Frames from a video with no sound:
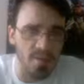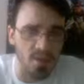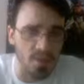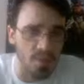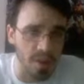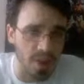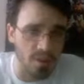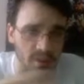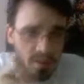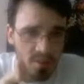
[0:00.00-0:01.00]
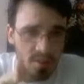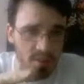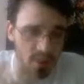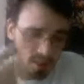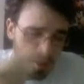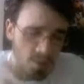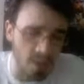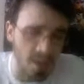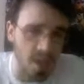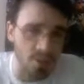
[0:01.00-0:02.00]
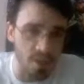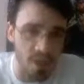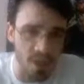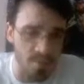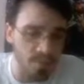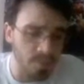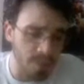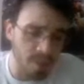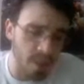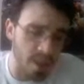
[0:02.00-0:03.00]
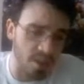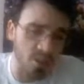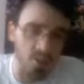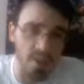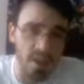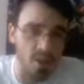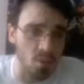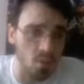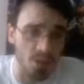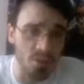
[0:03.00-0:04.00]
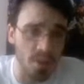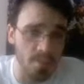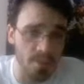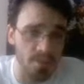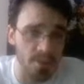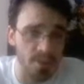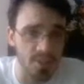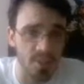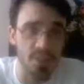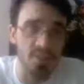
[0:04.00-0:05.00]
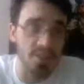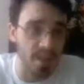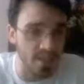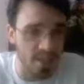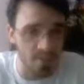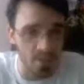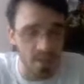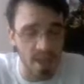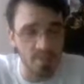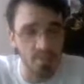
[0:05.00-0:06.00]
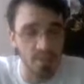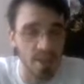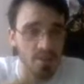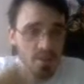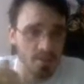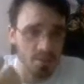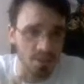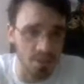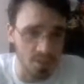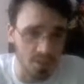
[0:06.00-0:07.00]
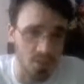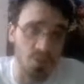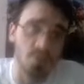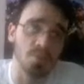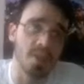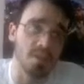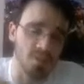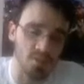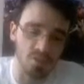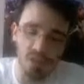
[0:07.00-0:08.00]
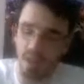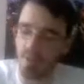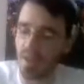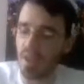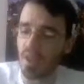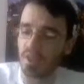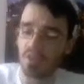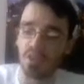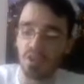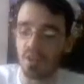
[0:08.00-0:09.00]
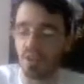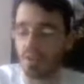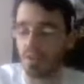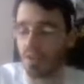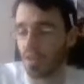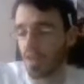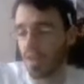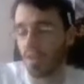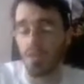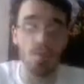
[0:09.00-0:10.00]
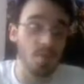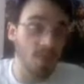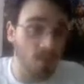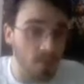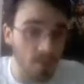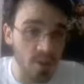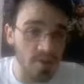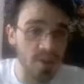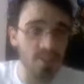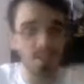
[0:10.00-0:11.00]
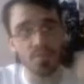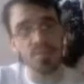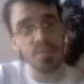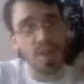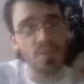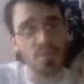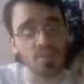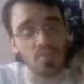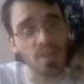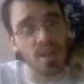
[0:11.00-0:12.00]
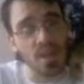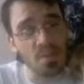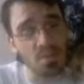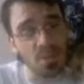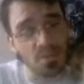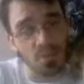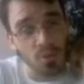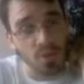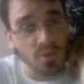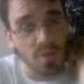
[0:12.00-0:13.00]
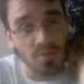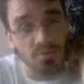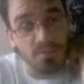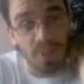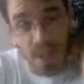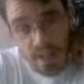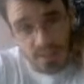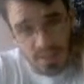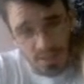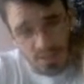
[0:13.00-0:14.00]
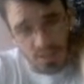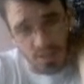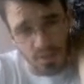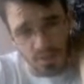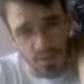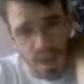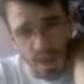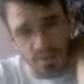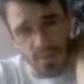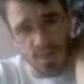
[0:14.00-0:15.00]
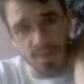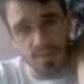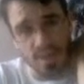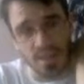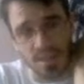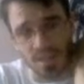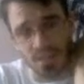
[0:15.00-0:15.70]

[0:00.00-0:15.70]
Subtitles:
him, and you put a counter on him, and you bring out a 1-drop the first turn. The second time you tap him, the counter goes up to 2. You put out a 2-drop. So turn 3, if you don't have any Slivers out, you can play him. Turn 4, you get Flying Sliver. Turn 5, you get out Death